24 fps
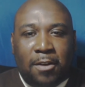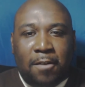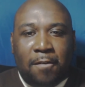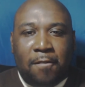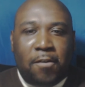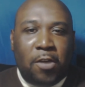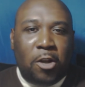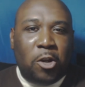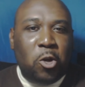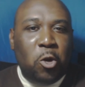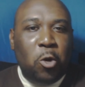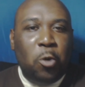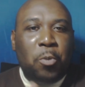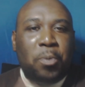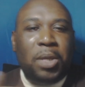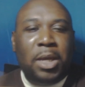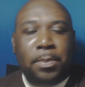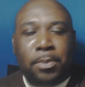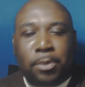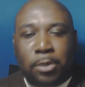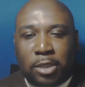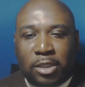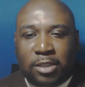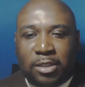for new
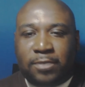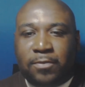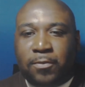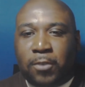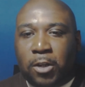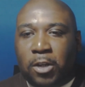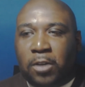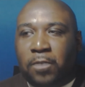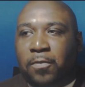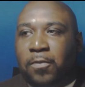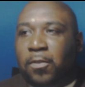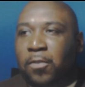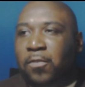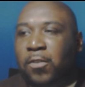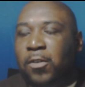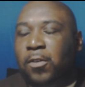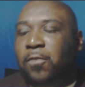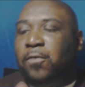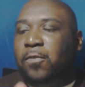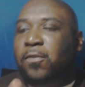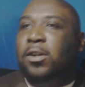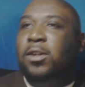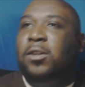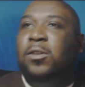people to
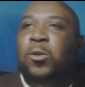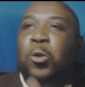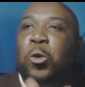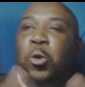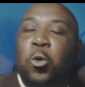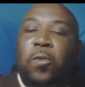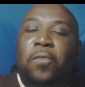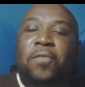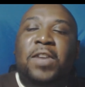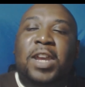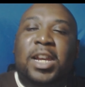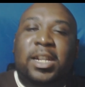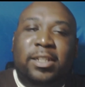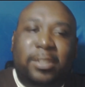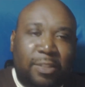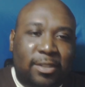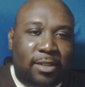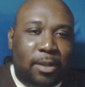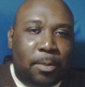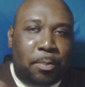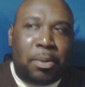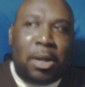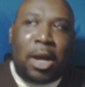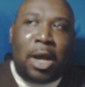for new
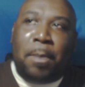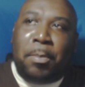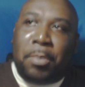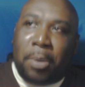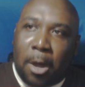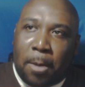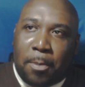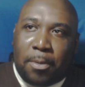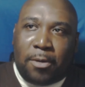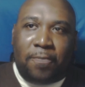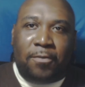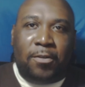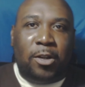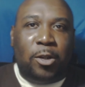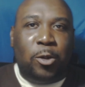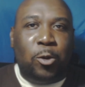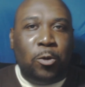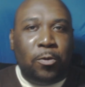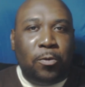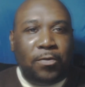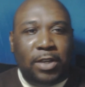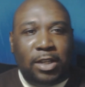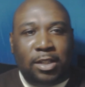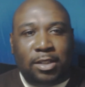faces to pop up and for
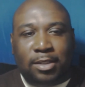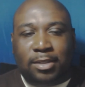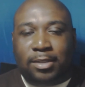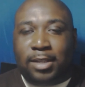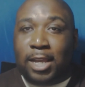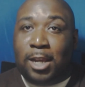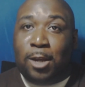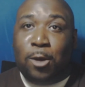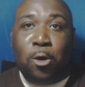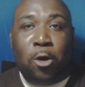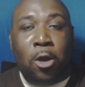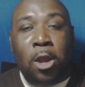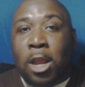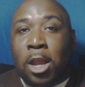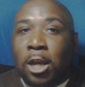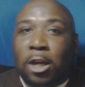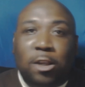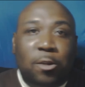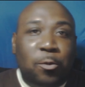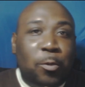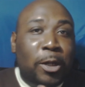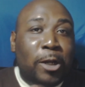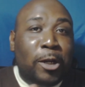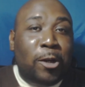new faces to take on,
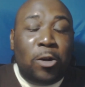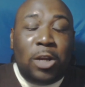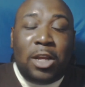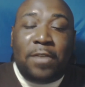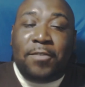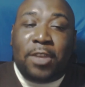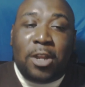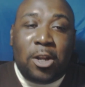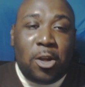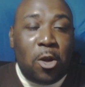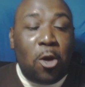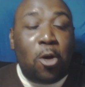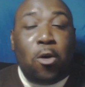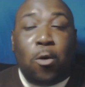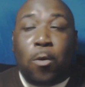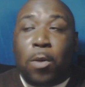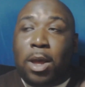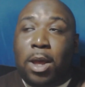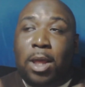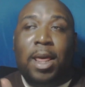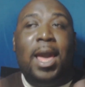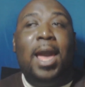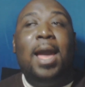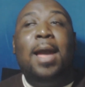because we don't even know
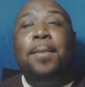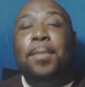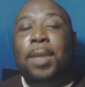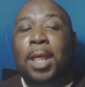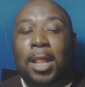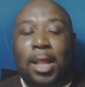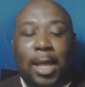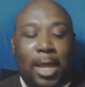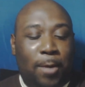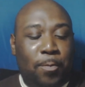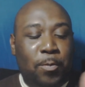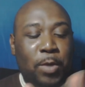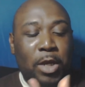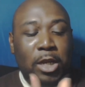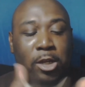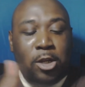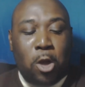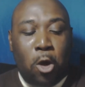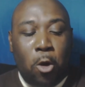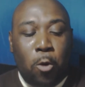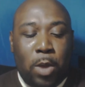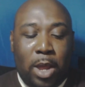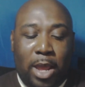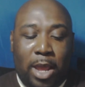what happened. Like, we
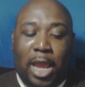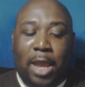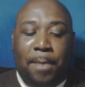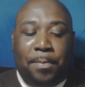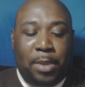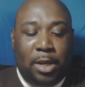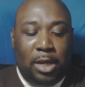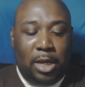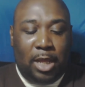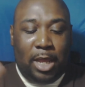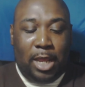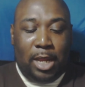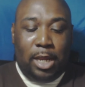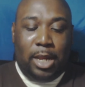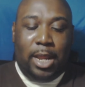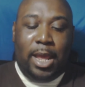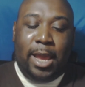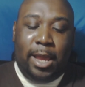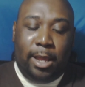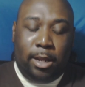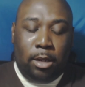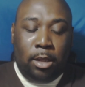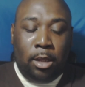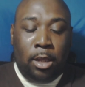know what happened in
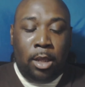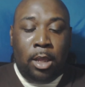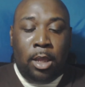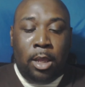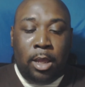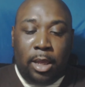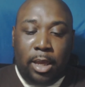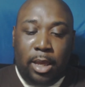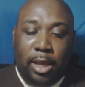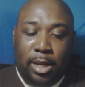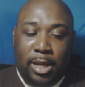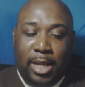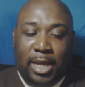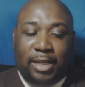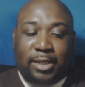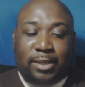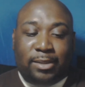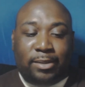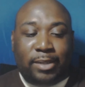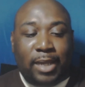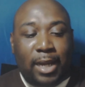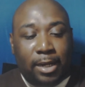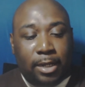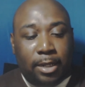that
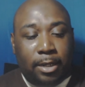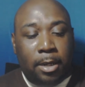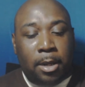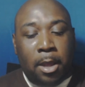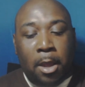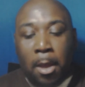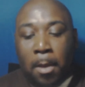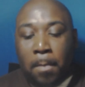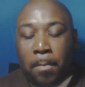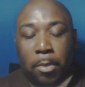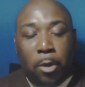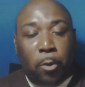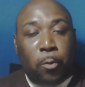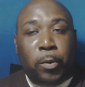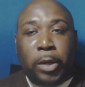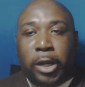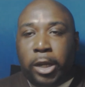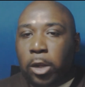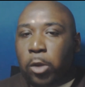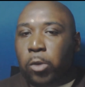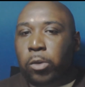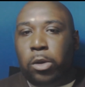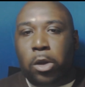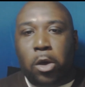setting, but
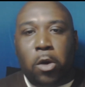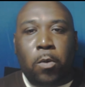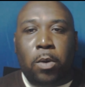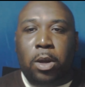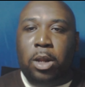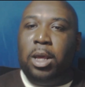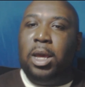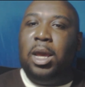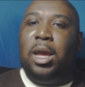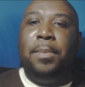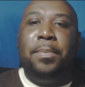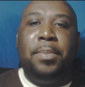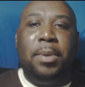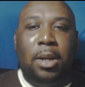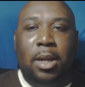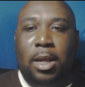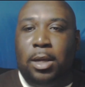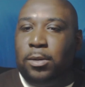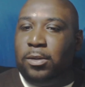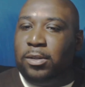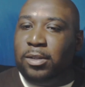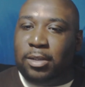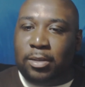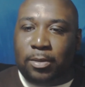we don't know what happened
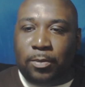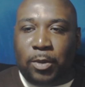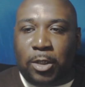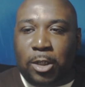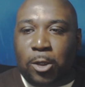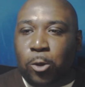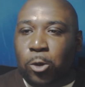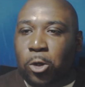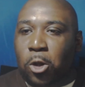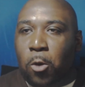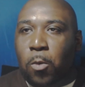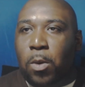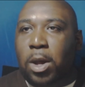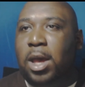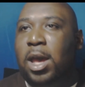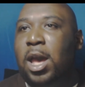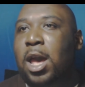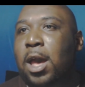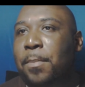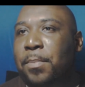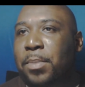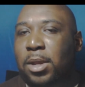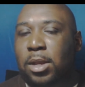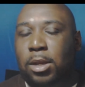we don't know what
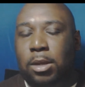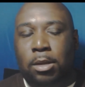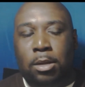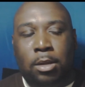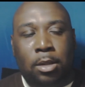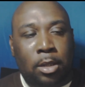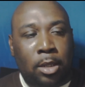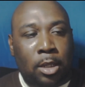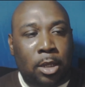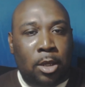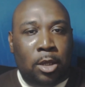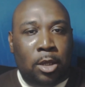happened